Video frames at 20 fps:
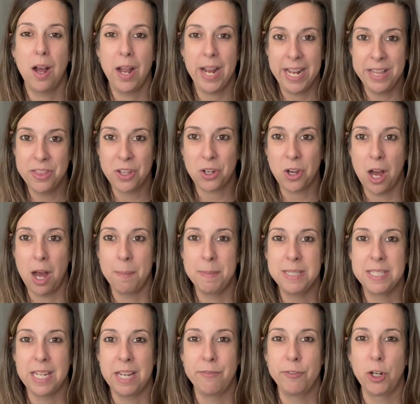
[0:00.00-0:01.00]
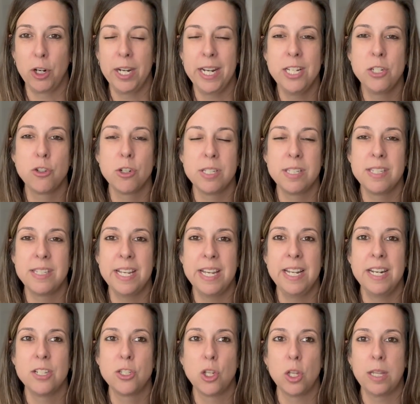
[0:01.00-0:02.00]
in the comments if you're
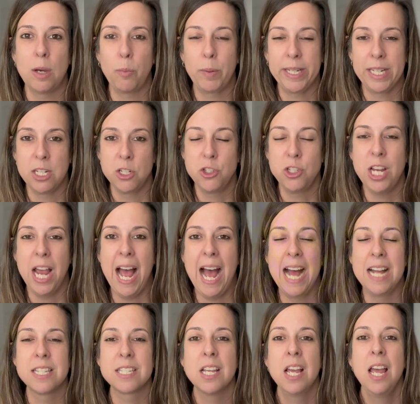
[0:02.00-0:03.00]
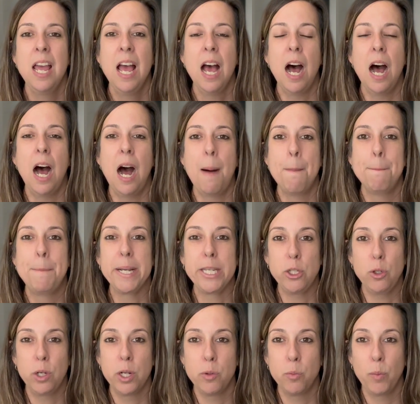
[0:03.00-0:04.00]
interested so that we can chat, but
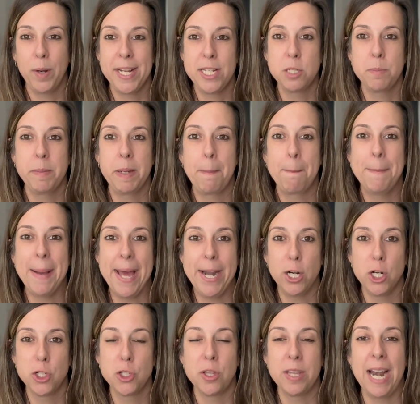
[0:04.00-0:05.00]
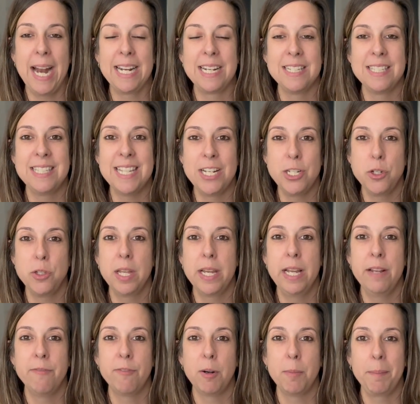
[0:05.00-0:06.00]
you can reach me better so that I can send you the
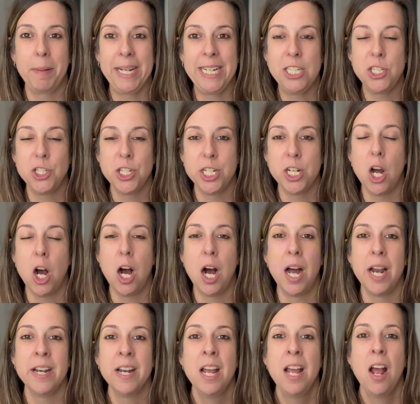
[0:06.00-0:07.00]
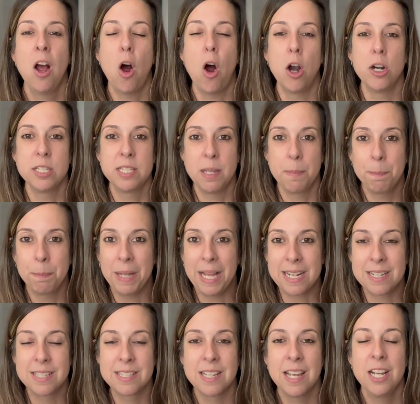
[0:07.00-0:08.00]
information on our
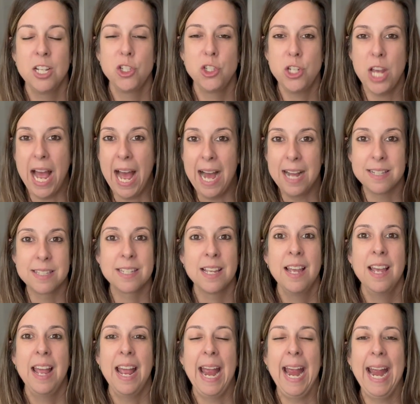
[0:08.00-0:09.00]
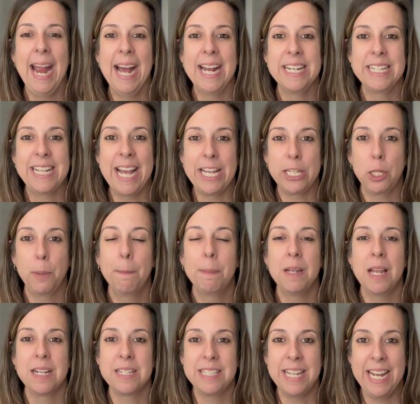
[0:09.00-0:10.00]
simplex chat and get you
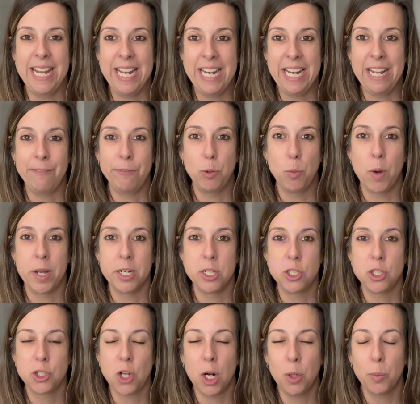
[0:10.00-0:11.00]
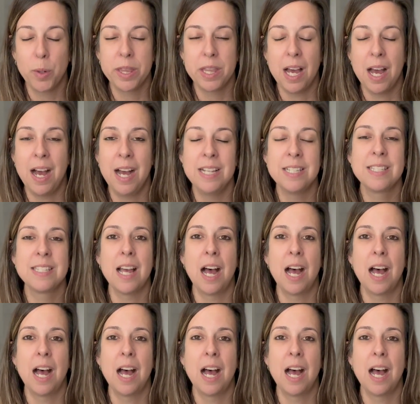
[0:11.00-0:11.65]
plugged in if you want to start with us